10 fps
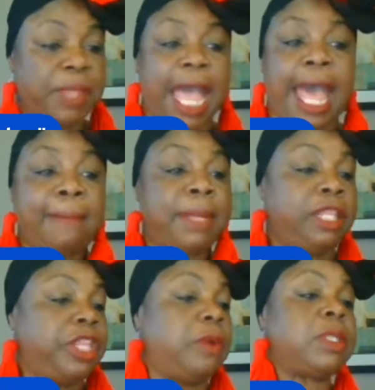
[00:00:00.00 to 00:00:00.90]
I
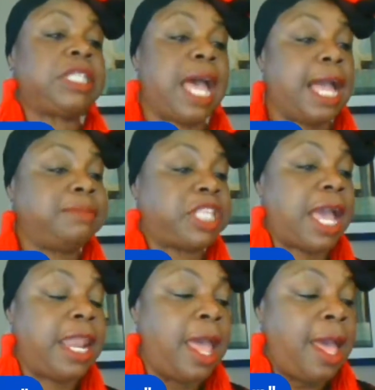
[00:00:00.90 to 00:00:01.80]
mean, there were times
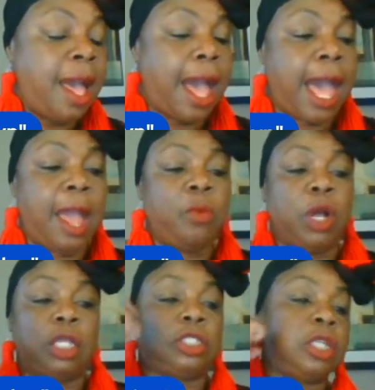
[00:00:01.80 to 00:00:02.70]
that I
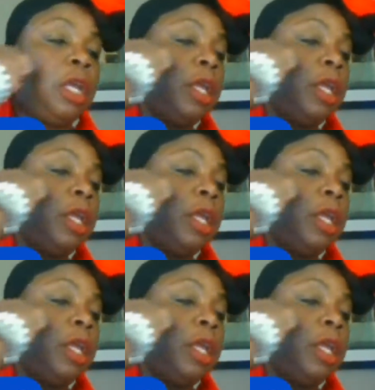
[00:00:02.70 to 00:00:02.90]
was